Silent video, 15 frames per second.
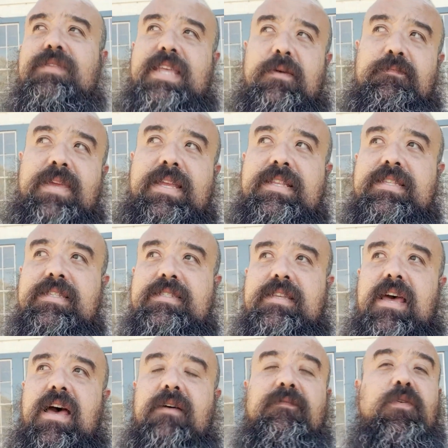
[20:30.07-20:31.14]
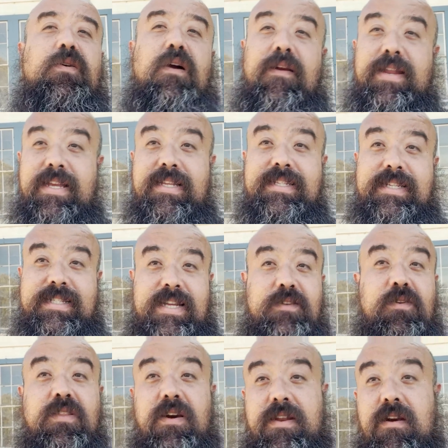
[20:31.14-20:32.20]
what that means uh, for artists, because I
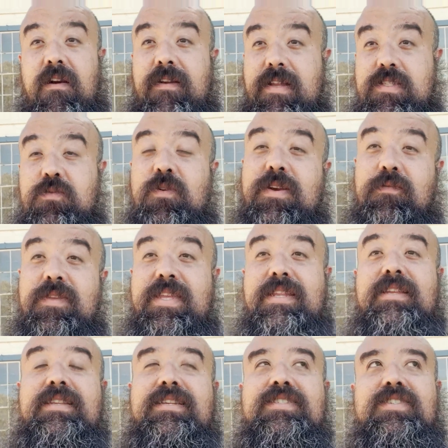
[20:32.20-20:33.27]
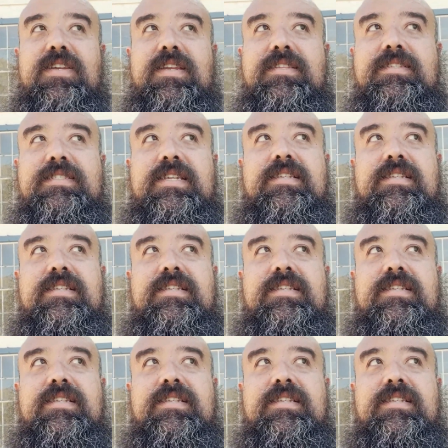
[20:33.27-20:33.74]
know a lot of artists work within editions,